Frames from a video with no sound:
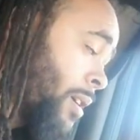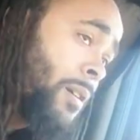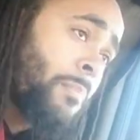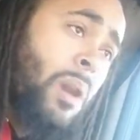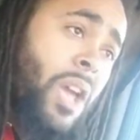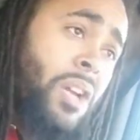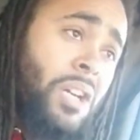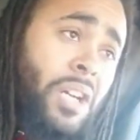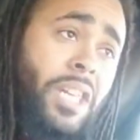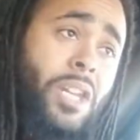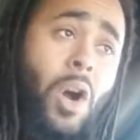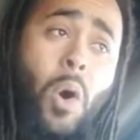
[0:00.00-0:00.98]
play
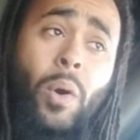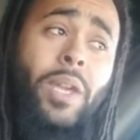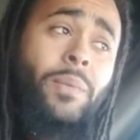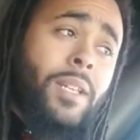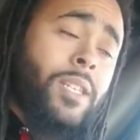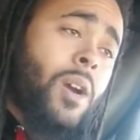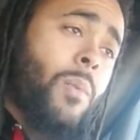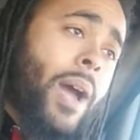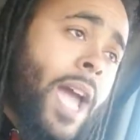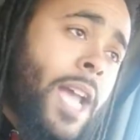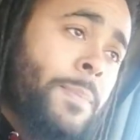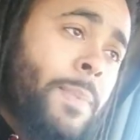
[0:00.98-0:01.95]
hooky hokey with your
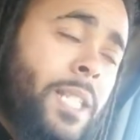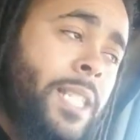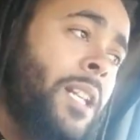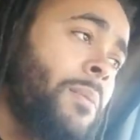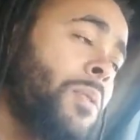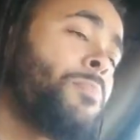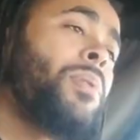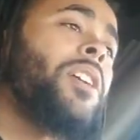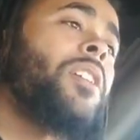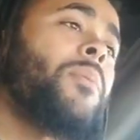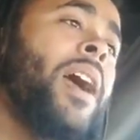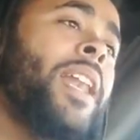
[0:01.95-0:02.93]
ass, man. Tell them, pull
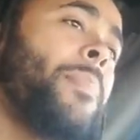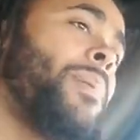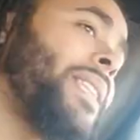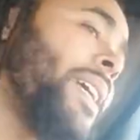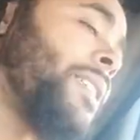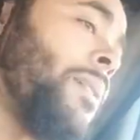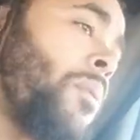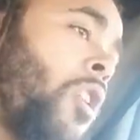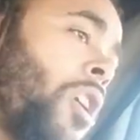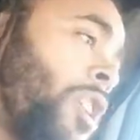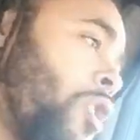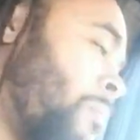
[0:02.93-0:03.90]
it up right now. Put that SIM card in your